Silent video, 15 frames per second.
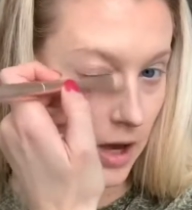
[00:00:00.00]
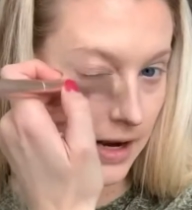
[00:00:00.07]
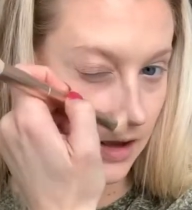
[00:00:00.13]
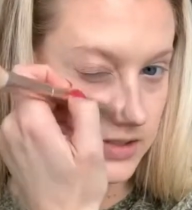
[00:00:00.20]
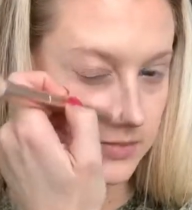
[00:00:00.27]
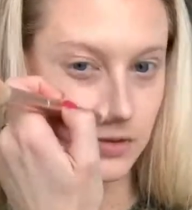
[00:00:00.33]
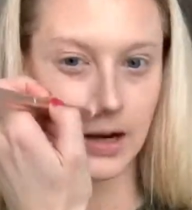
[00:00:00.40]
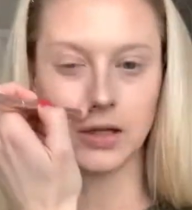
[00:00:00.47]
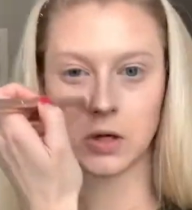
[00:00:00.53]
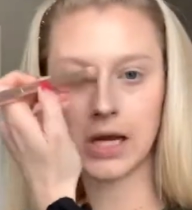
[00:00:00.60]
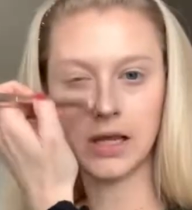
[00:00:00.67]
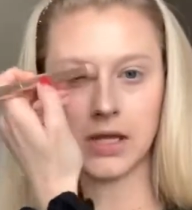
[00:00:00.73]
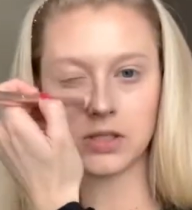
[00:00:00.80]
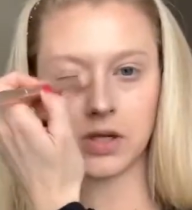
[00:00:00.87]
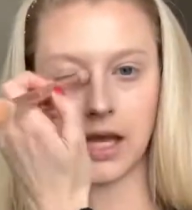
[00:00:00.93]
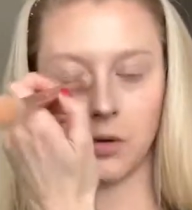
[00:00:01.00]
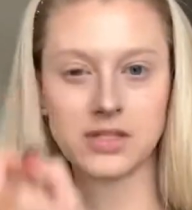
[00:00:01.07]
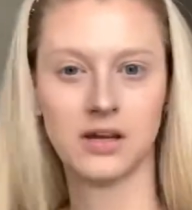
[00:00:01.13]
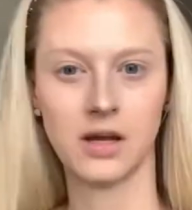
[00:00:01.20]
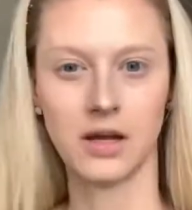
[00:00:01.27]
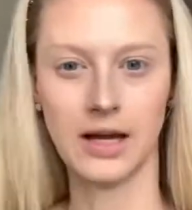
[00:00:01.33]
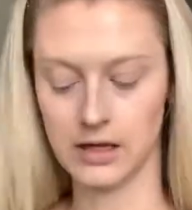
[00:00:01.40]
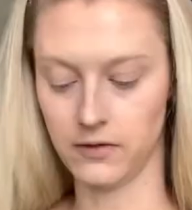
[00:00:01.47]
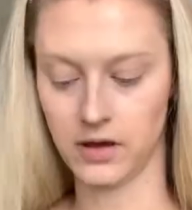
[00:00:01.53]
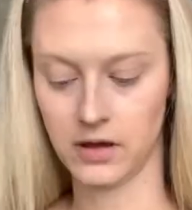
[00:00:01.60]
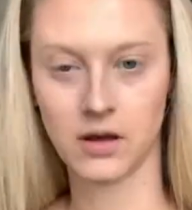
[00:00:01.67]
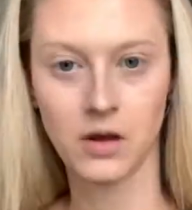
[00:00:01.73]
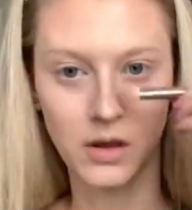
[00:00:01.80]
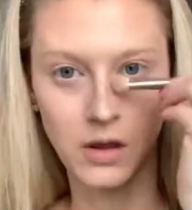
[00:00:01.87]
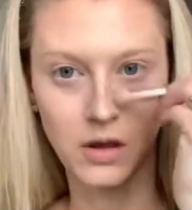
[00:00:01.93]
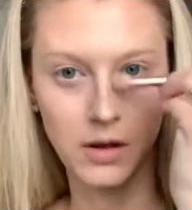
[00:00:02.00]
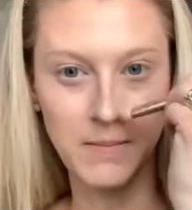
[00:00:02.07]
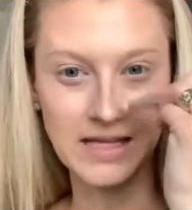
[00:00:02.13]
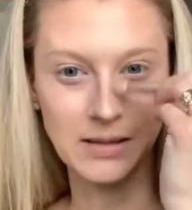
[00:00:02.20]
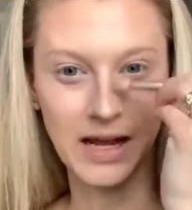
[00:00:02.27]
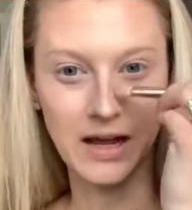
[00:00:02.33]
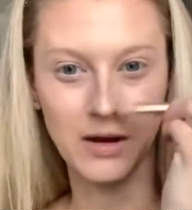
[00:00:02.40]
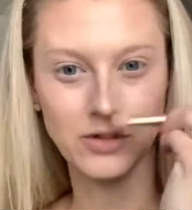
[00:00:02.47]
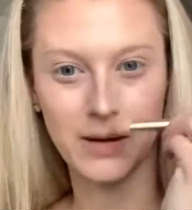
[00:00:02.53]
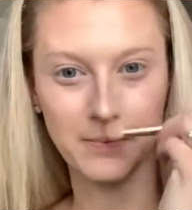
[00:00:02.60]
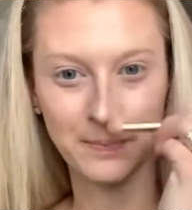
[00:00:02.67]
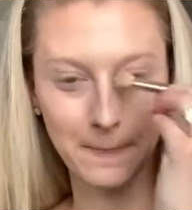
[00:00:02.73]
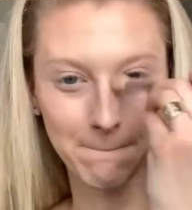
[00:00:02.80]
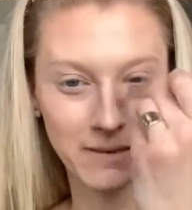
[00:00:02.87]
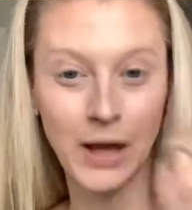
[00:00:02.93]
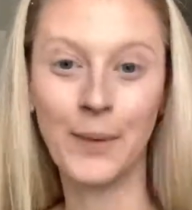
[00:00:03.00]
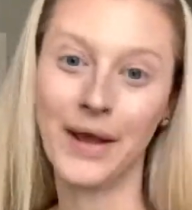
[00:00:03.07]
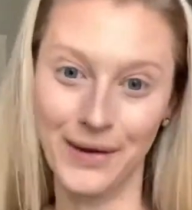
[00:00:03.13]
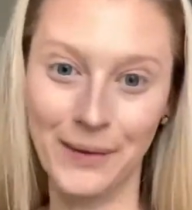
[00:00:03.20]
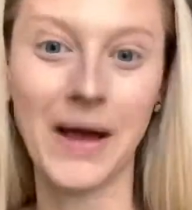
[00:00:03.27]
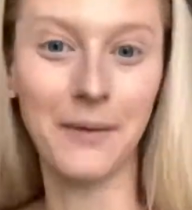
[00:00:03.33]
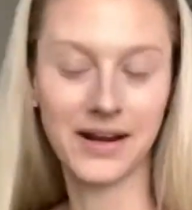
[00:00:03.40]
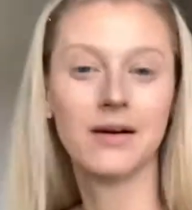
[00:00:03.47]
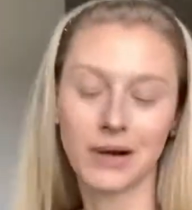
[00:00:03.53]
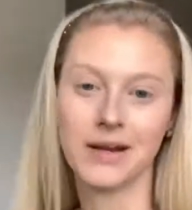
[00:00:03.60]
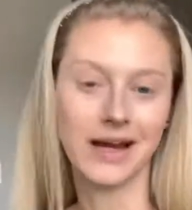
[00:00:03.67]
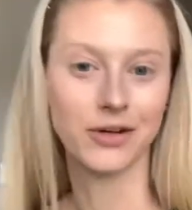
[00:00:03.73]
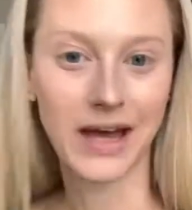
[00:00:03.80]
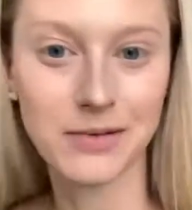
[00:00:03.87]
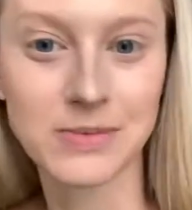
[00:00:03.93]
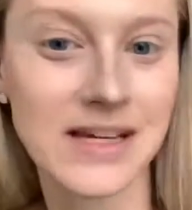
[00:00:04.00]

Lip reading: And then I even take my brightening shade on the side of my nose as well, just because I think that